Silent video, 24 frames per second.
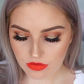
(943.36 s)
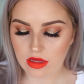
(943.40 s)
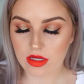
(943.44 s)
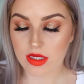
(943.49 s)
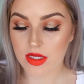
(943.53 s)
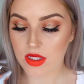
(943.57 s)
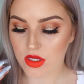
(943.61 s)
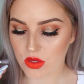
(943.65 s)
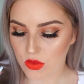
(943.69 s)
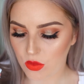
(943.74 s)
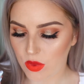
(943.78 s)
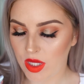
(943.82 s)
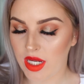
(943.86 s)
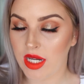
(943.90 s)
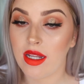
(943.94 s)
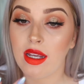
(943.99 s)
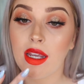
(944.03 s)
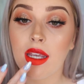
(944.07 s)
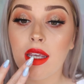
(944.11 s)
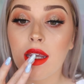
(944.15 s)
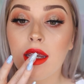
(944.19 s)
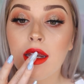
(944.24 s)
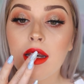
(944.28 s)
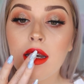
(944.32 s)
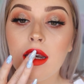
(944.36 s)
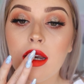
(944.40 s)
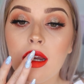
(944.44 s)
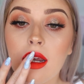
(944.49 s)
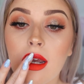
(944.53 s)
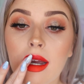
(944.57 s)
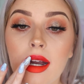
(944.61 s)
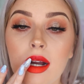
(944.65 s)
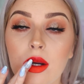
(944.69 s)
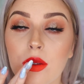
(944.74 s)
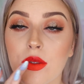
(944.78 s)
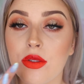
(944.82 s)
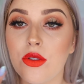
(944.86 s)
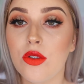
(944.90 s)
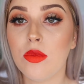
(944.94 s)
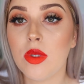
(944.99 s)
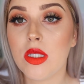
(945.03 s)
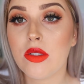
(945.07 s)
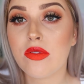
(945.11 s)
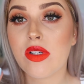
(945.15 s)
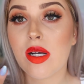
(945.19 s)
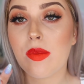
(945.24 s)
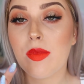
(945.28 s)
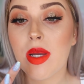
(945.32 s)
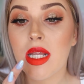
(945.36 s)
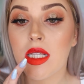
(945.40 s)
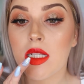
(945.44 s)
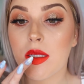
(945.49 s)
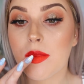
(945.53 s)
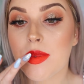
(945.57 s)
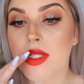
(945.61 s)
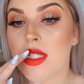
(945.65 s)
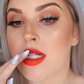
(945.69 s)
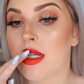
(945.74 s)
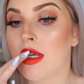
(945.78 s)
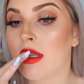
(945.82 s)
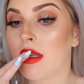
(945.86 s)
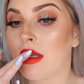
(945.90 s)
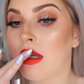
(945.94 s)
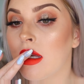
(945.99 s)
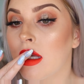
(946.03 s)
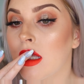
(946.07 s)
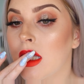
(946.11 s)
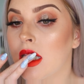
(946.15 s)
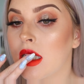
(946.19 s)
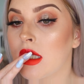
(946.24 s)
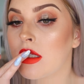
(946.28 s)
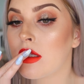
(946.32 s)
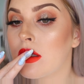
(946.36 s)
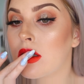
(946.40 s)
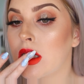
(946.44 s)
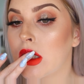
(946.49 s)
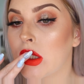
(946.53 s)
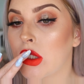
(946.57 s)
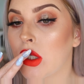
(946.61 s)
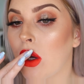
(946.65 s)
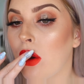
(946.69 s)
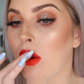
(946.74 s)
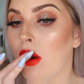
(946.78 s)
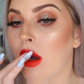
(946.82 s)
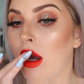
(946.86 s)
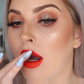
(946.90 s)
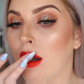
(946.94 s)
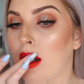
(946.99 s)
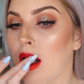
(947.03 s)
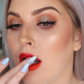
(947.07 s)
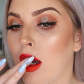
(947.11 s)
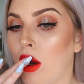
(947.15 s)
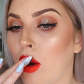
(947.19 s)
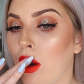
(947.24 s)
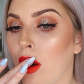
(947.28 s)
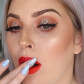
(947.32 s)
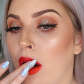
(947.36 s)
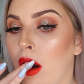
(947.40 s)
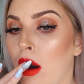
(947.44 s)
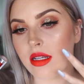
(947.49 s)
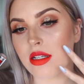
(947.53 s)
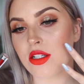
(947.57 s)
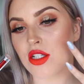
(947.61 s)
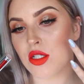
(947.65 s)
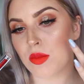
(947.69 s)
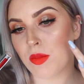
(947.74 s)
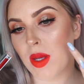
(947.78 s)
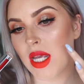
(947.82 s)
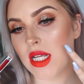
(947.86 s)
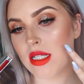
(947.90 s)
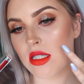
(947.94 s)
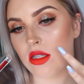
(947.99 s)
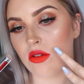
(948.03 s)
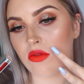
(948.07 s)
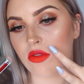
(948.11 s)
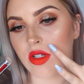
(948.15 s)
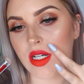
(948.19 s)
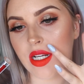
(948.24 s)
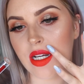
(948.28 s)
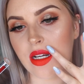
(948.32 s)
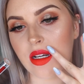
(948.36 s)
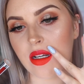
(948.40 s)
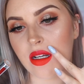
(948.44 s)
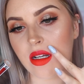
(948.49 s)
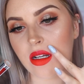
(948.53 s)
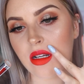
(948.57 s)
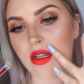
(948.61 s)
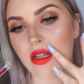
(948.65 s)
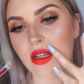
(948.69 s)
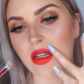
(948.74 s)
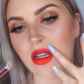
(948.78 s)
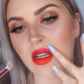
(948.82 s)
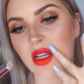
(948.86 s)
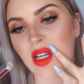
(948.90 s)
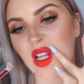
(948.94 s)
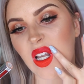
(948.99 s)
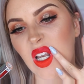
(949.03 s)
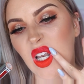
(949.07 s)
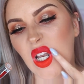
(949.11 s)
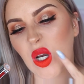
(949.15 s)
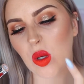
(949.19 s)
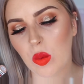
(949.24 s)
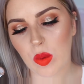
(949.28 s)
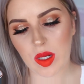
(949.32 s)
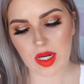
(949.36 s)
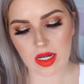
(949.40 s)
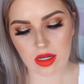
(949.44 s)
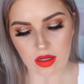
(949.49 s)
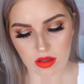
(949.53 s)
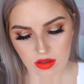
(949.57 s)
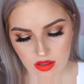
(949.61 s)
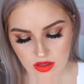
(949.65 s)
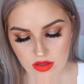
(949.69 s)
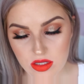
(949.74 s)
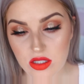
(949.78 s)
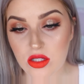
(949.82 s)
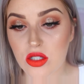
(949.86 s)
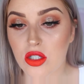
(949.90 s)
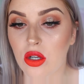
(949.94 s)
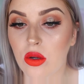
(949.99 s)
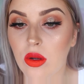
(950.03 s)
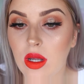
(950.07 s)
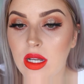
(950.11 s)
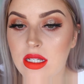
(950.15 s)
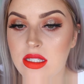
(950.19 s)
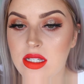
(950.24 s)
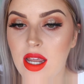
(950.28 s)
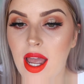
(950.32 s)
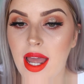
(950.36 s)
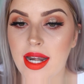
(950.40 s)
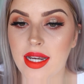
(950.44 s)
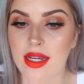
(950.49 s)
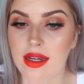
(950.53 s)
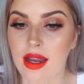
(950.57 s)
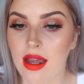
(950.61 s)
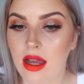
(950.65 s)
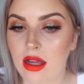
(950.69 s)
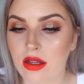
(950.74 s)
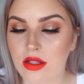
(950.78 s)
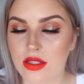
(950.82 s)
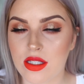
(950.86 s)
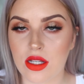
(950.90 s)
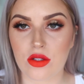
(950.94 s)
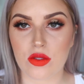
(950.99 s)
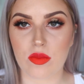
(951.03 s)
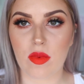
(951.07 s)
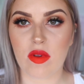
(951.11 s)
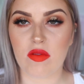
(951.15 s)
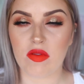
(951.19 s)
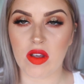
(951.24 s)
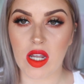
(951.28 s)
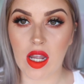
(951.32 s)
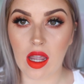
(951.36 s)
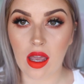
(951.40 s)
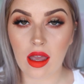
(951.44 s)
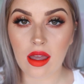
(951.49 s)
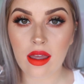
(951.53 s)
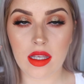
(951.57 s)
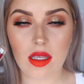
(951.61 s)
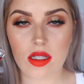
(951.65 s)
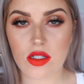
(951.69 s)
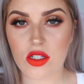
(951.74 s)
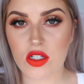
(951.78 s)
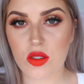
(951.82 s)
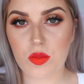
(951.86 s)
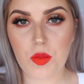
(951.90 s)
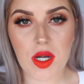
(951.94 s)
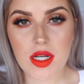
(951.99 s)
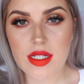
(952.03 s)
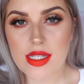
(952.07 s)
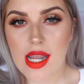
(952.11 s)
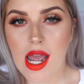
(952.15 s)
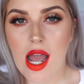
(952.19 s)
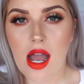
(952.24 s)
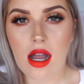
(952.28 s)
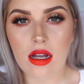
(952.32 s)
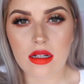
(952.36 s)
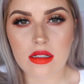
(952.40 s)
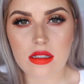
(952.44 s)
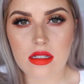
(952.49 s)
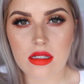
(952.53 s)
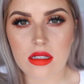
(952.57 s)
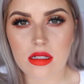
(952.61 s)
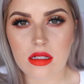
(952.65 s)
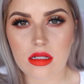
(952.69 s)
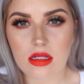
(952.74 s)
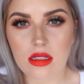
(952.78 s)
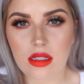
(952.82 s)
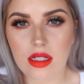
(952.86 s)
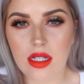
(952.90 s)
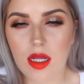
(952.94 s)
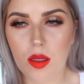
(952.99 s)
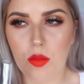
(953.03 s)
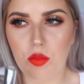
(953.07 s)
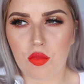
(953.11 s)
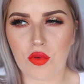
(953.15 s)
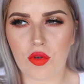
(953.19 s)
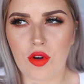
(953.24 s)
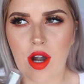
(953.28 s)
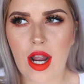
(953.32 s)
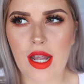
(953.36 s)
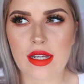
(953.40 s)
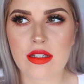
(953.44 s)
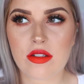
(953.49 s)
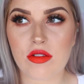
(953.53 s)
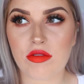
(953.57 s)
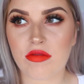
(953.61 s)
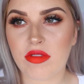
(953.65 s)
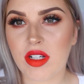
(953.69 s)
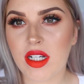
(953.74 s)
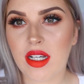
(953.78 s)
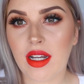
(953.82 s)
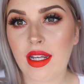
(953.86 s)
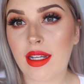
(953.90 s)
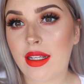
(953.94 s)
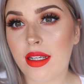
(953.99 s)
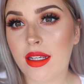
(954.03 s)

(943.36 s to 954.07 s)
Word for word: This is when, again, I would normally rub my lips together. This is so unco. It just makes the red a little bit so untidy now because I use my finger. It just brings out like a brighter red, I